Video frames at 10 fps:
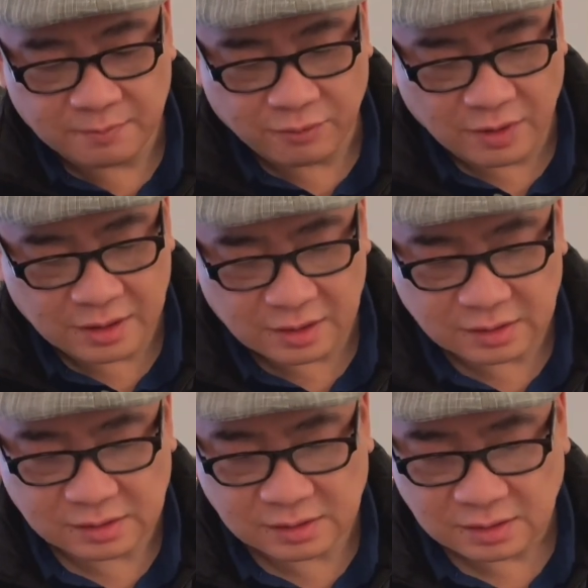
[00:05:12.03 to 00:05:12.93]

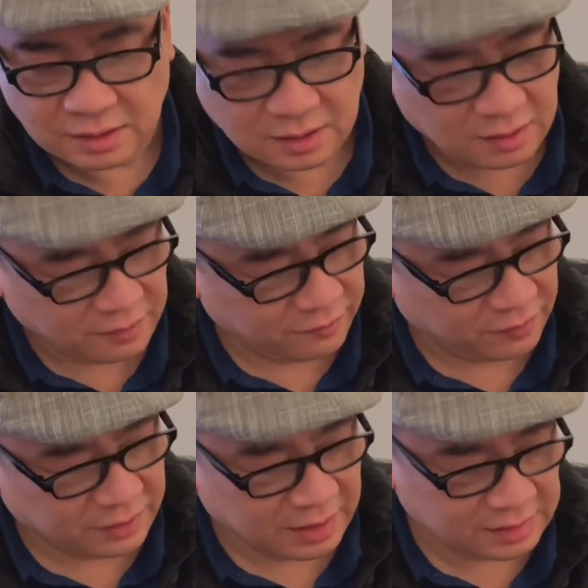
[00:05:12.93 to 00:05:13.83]
products
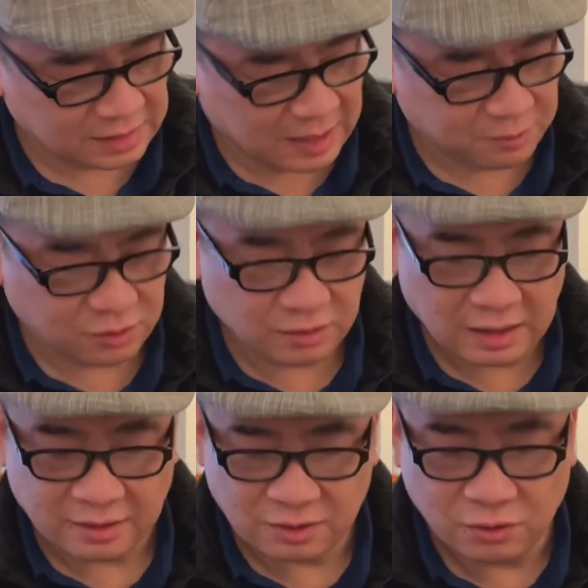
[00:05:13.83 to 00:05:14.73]
for things up to
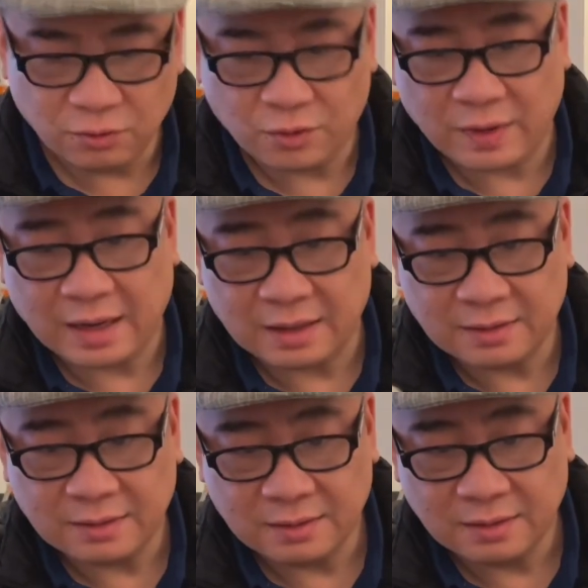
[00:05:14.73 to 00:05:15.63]
like 2 grand.
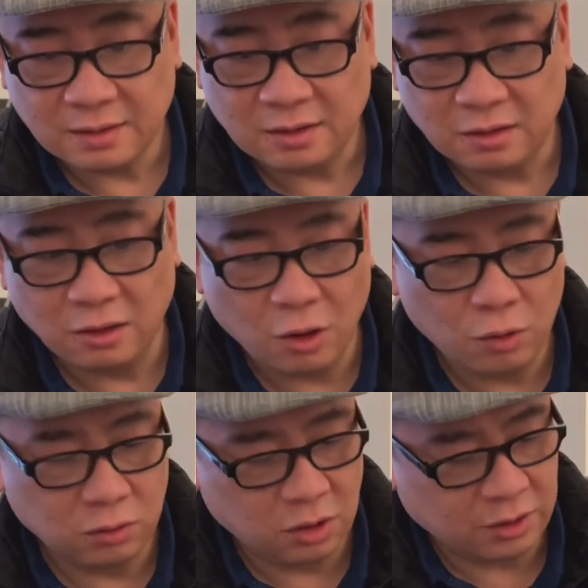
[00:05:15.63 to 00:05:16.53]

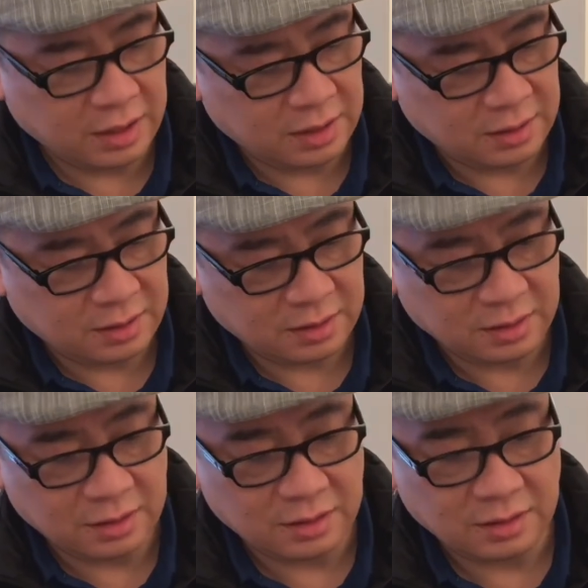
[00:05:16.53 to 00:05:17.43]
Low-looking,
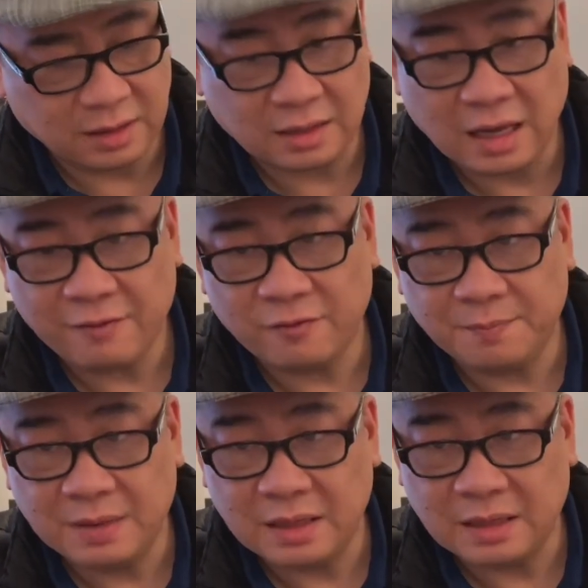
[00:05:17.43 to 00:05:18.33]
like God
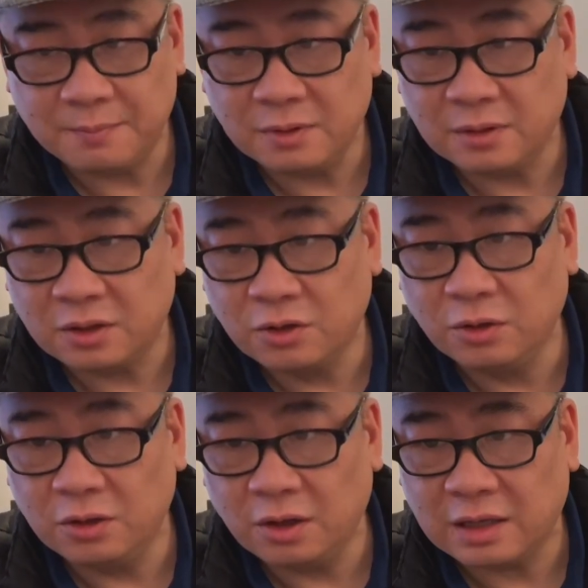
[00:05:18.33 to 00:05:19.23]
forbid they put a
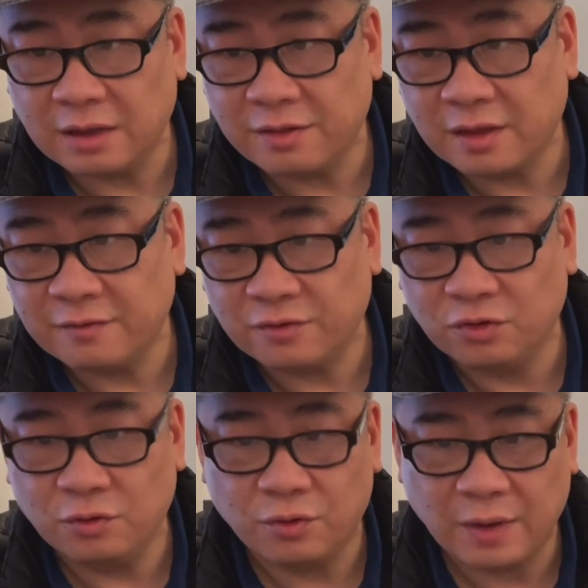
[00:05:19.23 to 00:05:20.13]
good-looking thing for
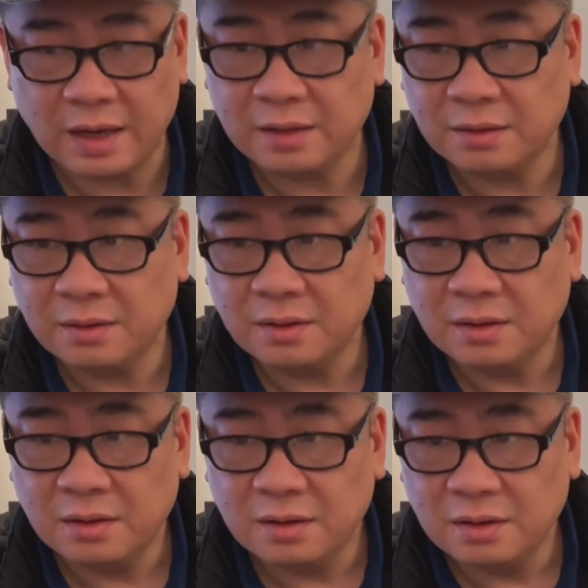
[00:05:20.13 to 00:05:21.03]
2 grand.
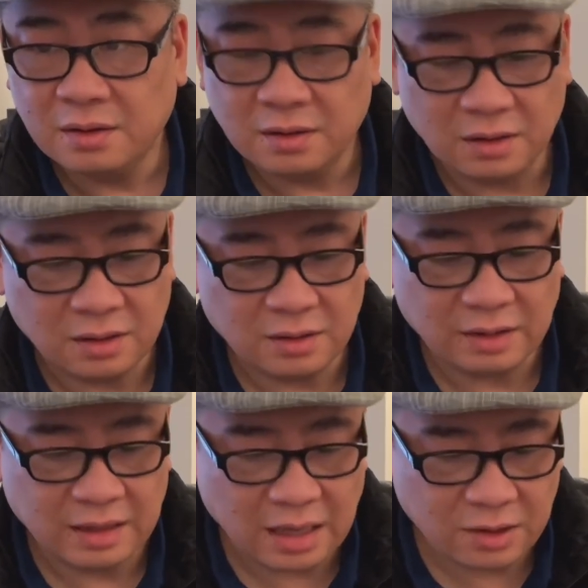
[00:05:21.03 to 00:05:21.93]

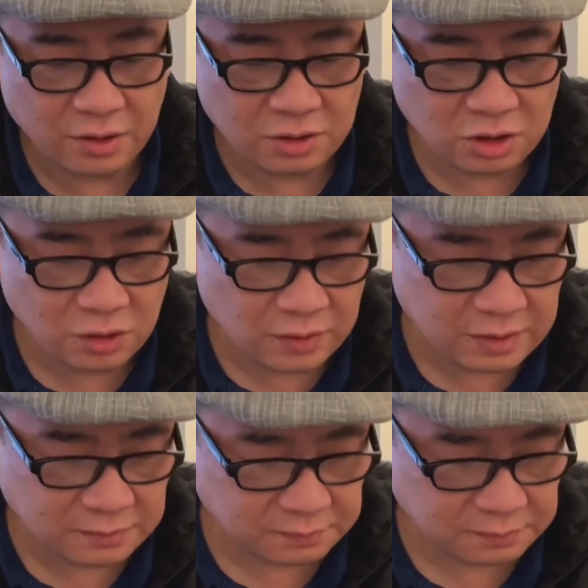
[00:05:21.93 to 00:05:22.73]
They're not gonna do it